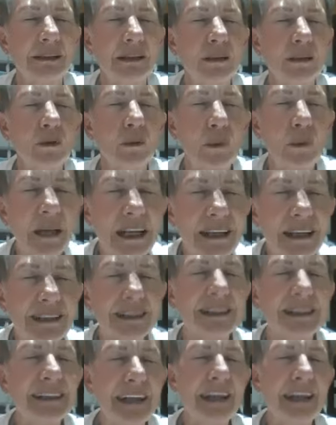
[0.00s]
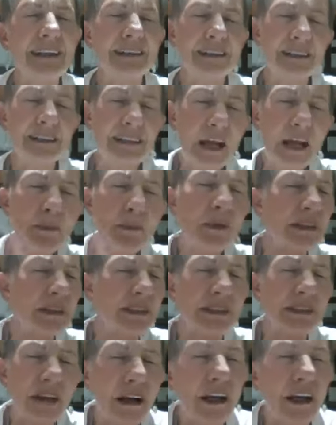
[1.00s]
We st- step
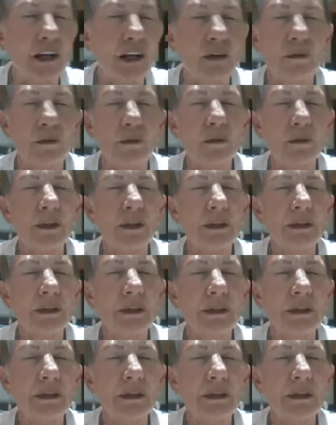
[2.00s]
aside, Lord,